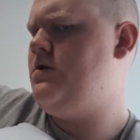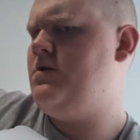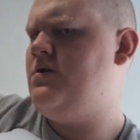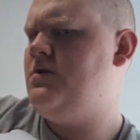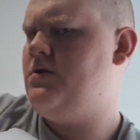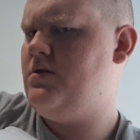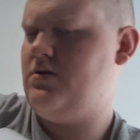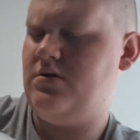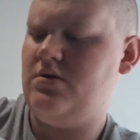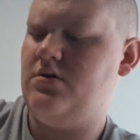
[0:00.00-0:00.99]

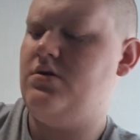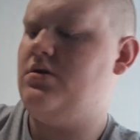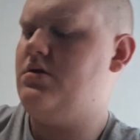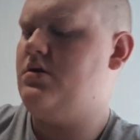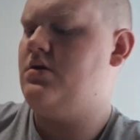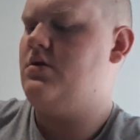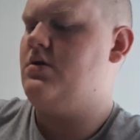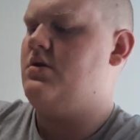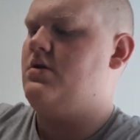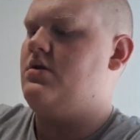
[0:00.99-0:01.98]

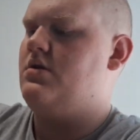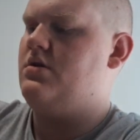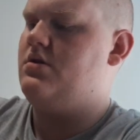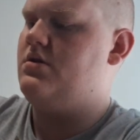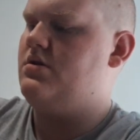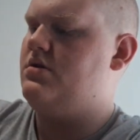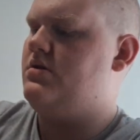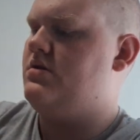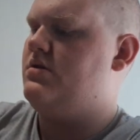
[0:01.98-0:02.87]
No one is speaking in this clip.